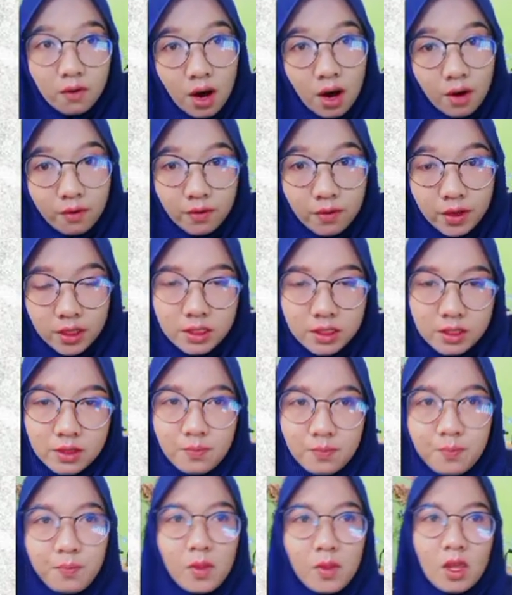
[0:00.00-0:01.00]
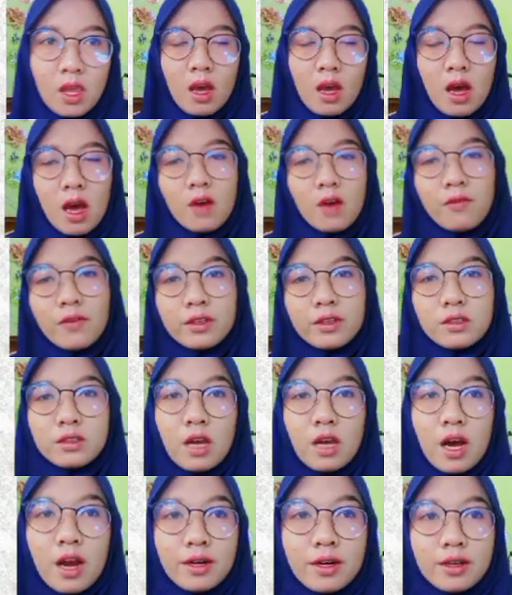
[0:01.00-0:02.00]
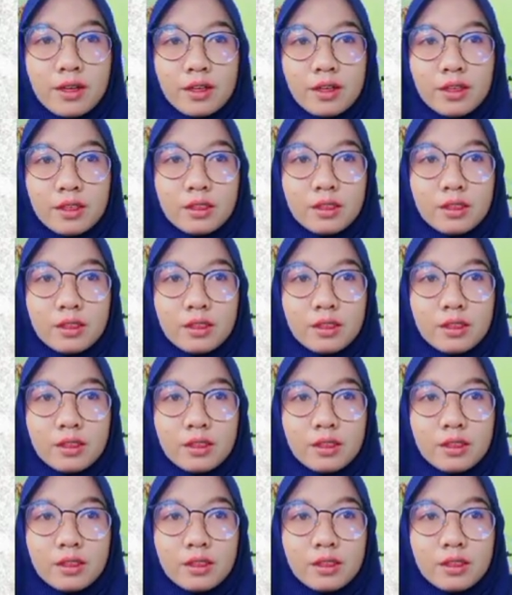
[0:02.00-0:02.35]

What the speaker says: affix. Affix are